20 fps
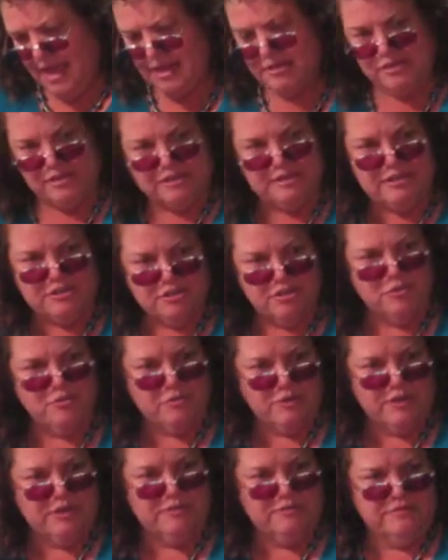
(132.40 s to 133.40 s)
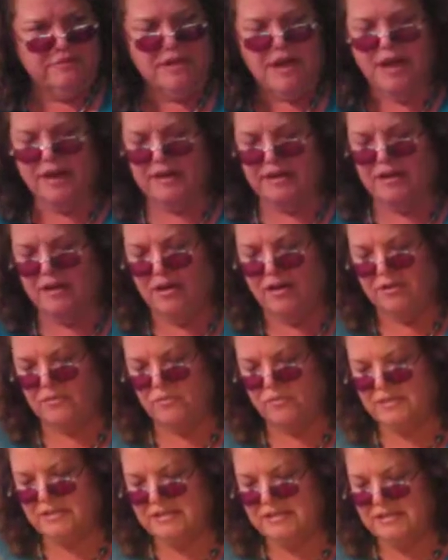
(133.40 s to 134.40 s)
just as you would honey on a
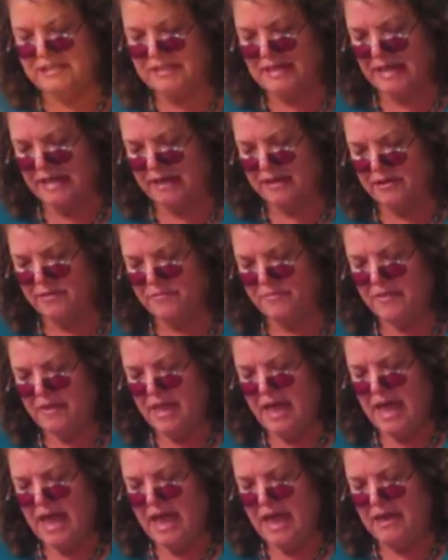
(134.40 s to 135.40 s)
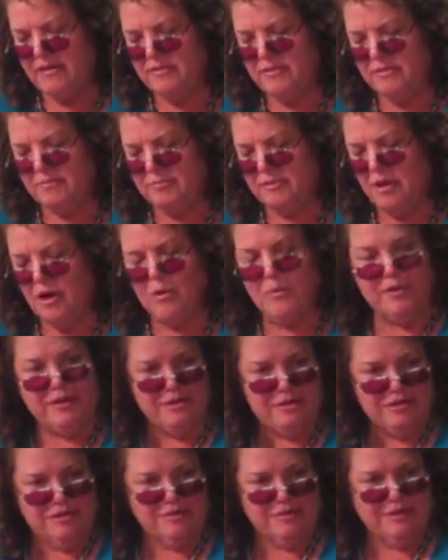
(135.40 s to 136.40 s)
wooden stick, and then blow
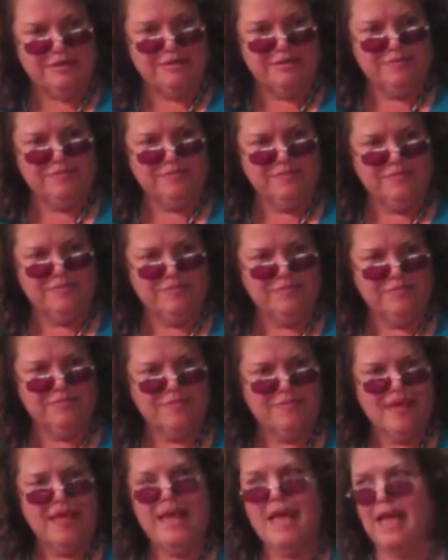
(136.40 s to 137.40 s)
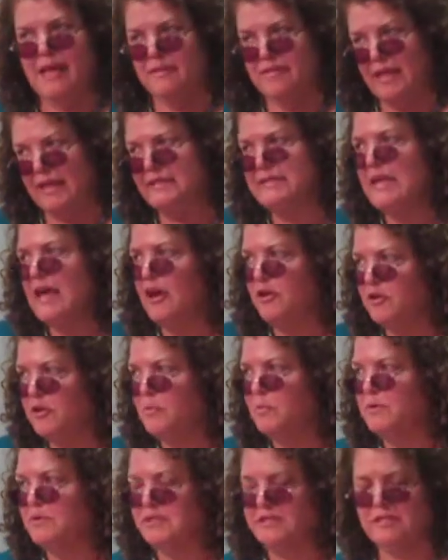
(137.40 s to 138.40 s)
into it. And that's how
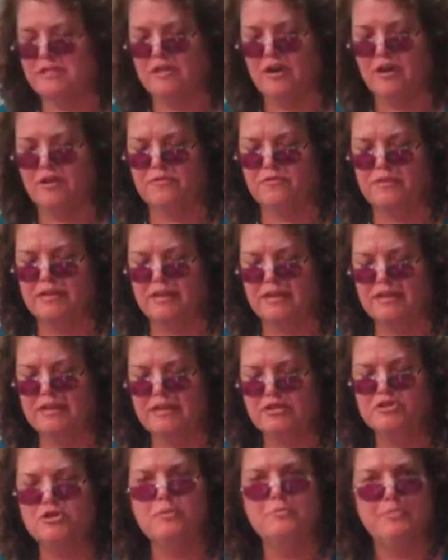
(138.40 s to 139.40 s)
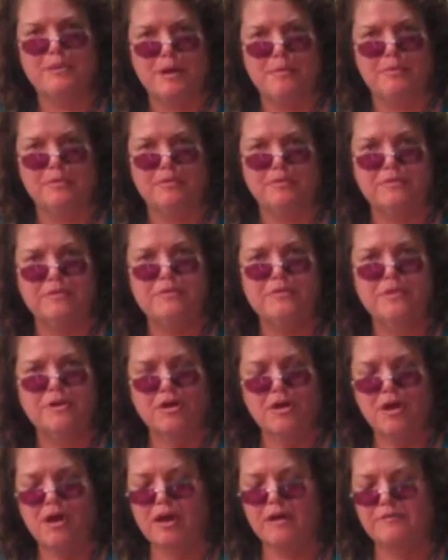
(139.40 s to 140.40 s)
you would start the initial bubble
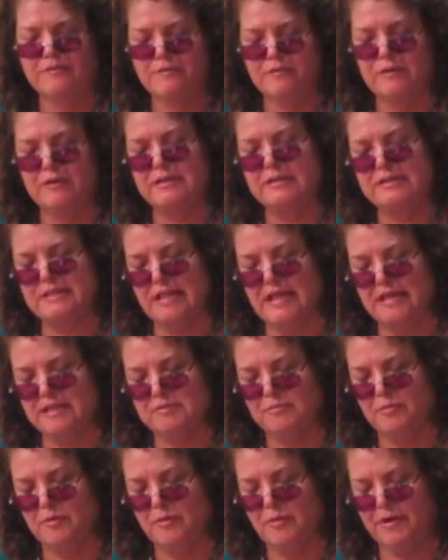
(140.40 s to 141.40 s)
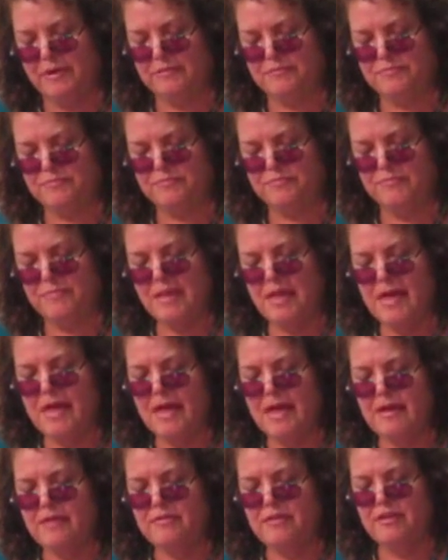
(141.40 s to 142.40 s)
on furnace glass blowing.
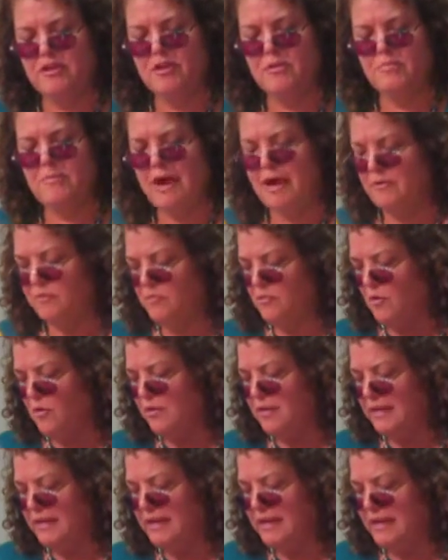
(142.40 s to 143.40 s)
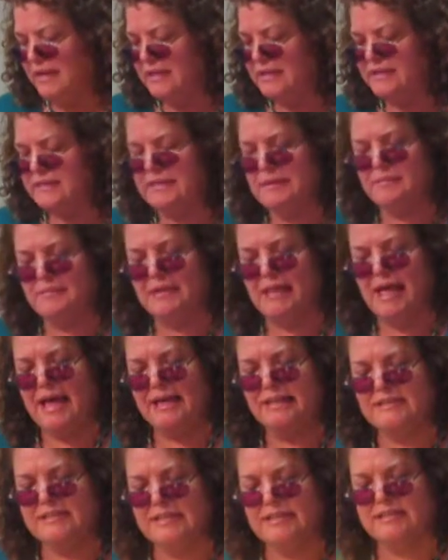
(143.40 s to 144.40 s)
Then you might roll it in some
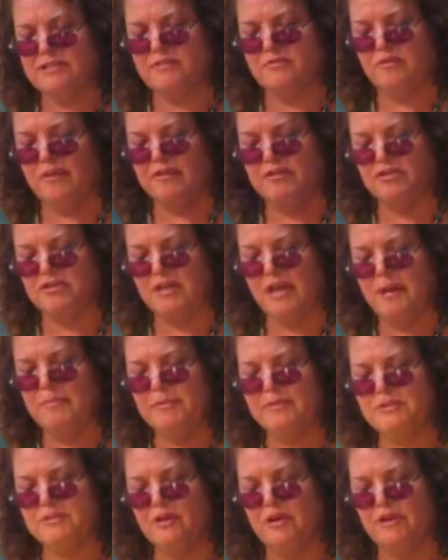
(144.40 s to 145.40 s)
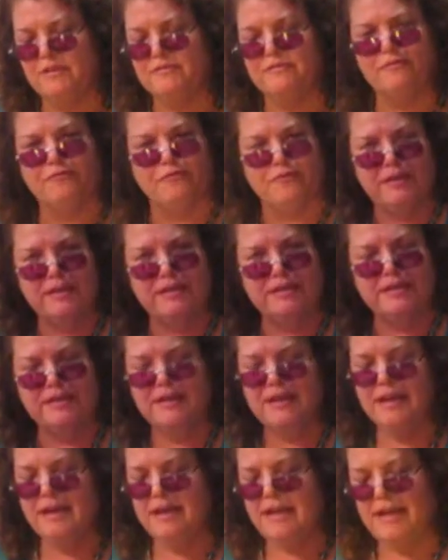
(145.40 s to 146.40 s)
glass that's crunched up. It's called frit,
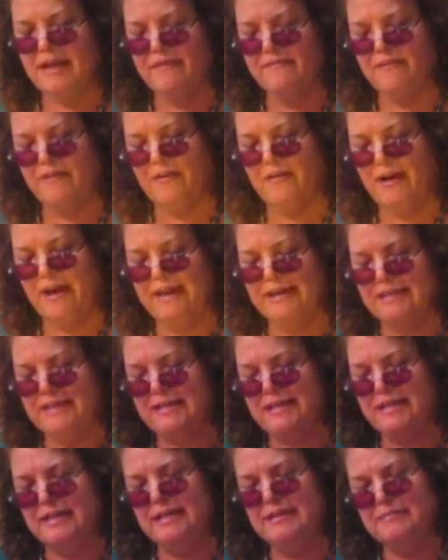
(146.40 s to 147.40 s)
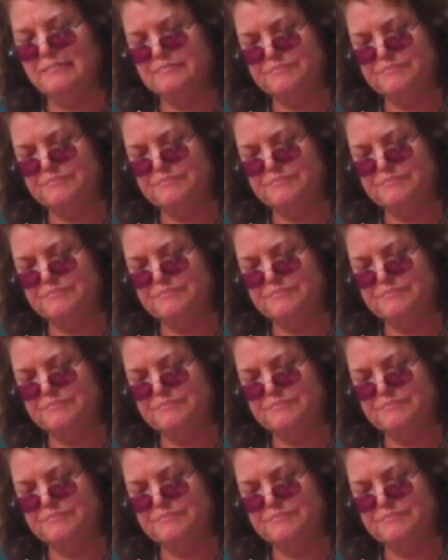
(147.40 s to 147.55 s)
F-R-I-T.